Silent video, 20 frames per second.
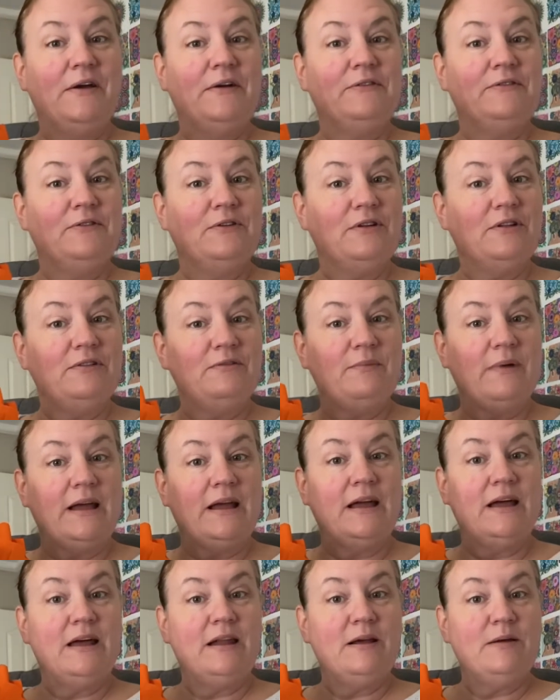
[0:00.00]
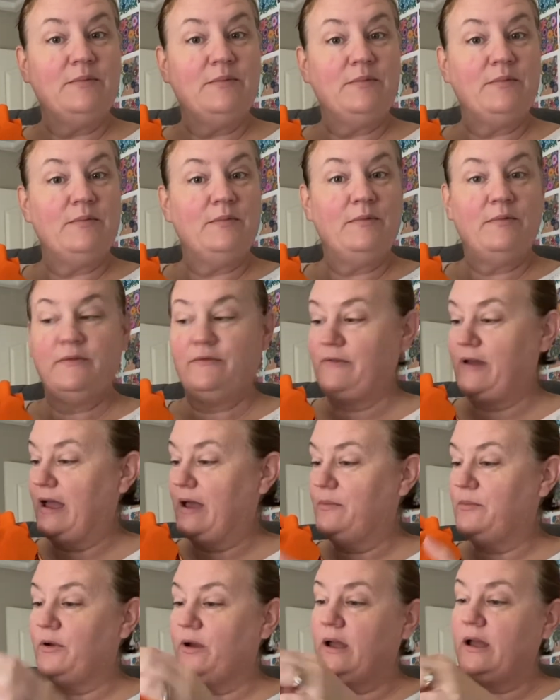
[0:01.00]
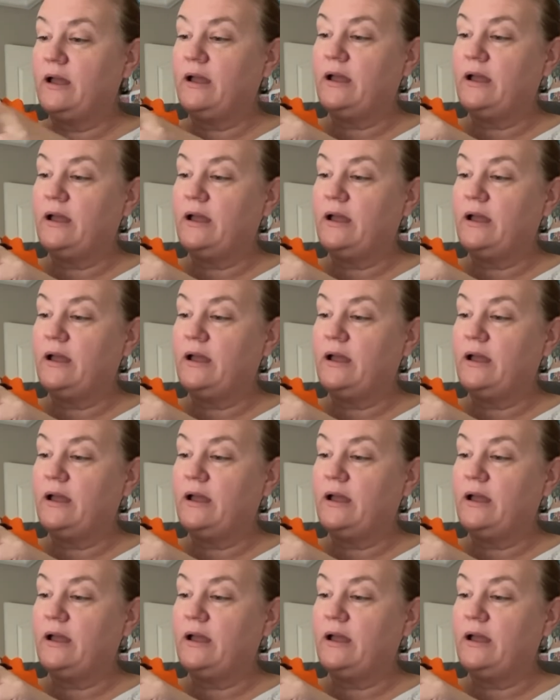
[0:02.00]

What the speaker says: full of my cut up fabric.